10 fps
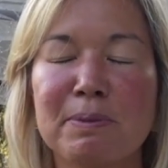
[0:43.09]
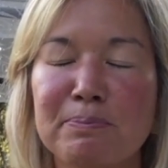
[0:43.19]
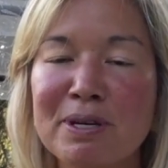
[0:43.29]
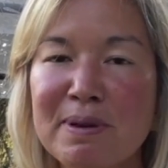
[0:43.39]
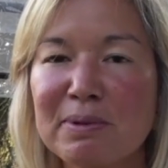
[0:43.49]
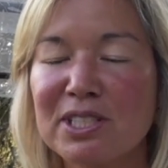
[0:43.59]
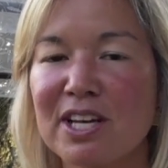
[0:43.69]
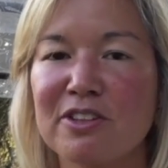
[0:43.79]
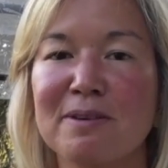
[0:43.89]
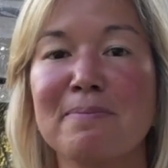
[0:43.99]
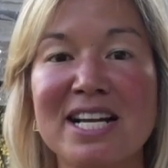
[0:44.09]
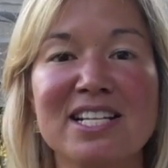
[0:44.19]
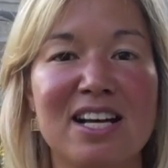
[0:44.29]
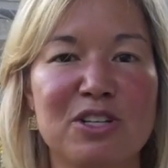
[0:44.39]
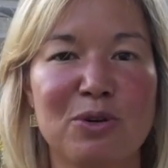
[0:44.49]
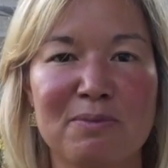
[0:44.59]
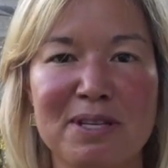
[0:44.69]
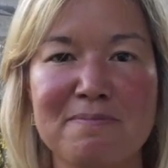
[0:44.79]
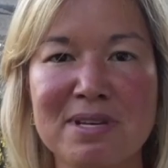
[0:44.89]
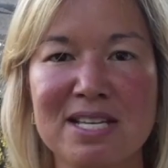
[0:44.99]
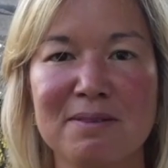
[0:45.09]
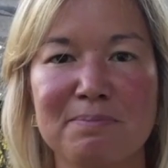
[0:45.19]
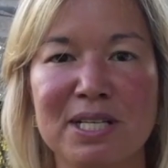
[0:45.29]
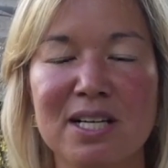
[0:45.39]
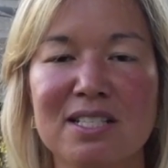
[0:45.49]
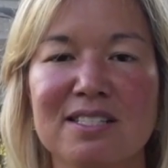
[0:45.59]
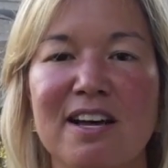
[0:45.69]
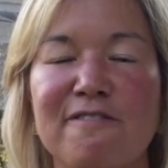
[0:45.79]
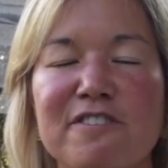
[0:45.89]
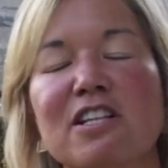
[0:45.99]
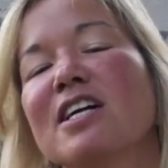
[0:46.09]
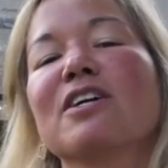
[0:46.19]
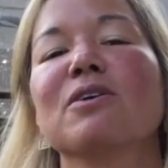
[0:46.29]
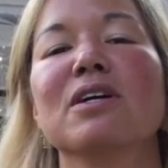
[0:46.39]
that might not normally meet, because I feel like